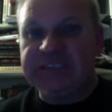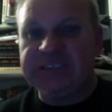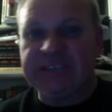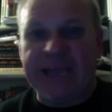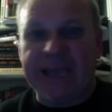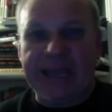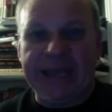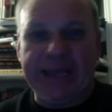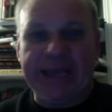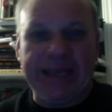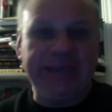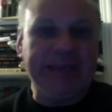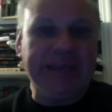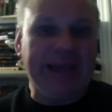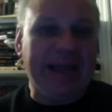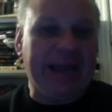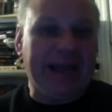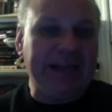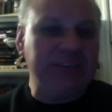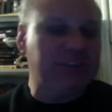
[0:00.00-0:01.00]
and
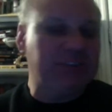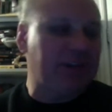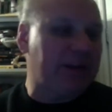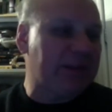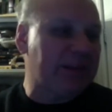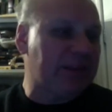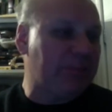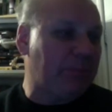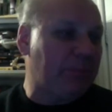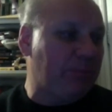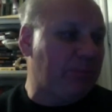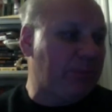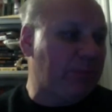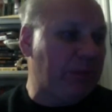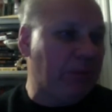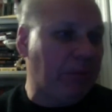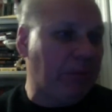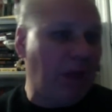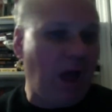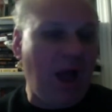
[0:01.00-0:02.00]
yeah, I started
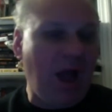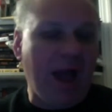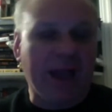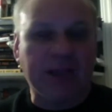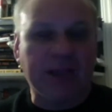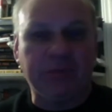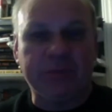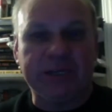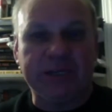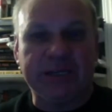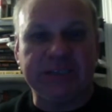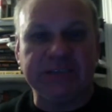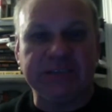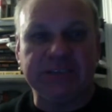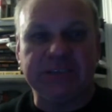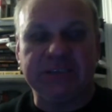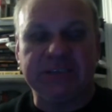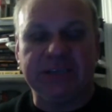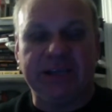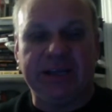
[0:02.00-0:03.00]
the blog
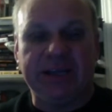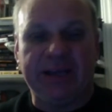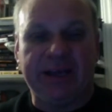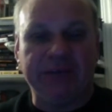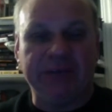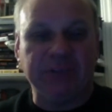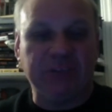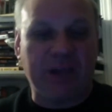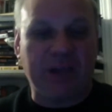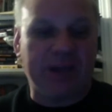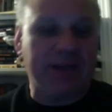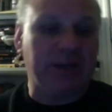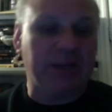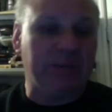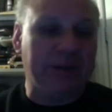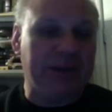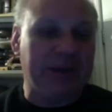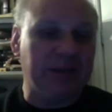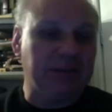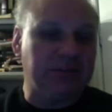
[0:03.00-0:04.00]
because I was talking
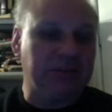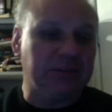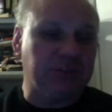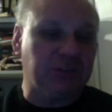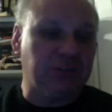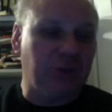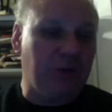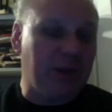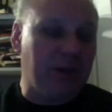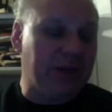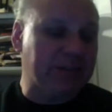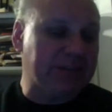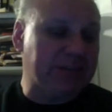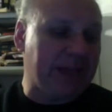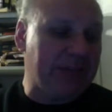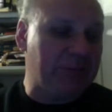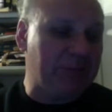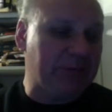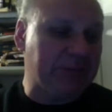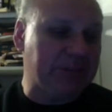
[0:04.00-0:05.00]
about the show all the
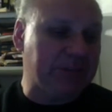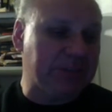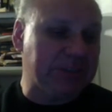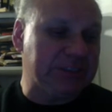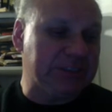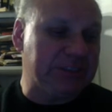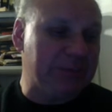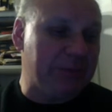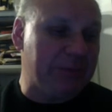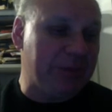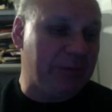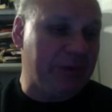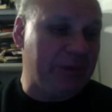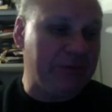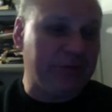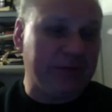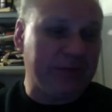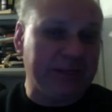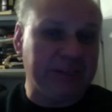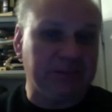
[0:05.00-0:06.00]
time, and you could see my
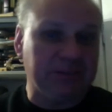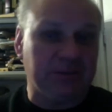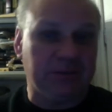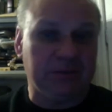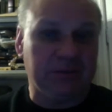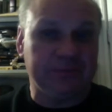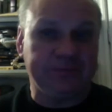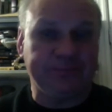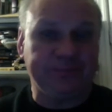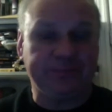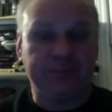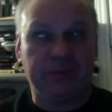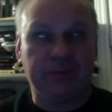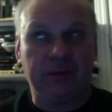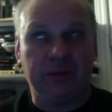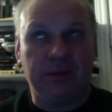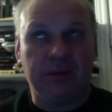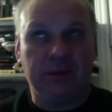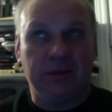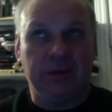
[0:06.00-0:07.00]
wife and kids going,
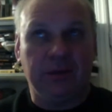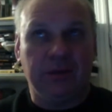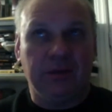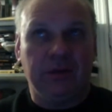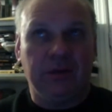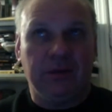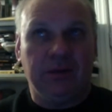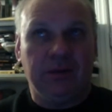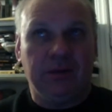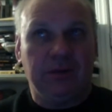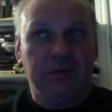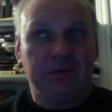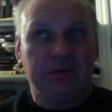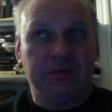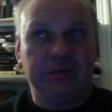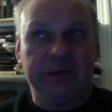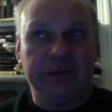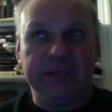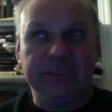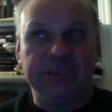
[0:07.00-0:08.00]

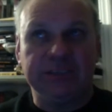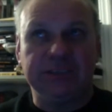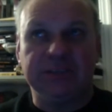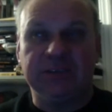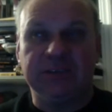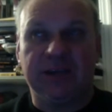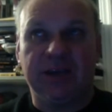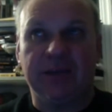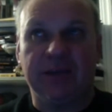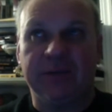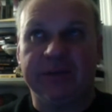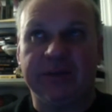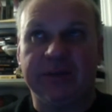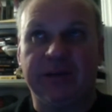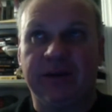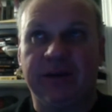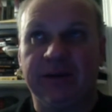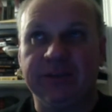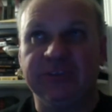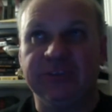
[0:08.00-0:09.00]
Christ, he's talking about the
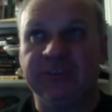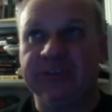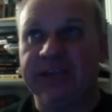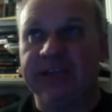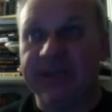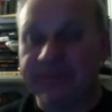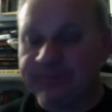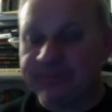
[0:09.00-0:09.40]
concert again.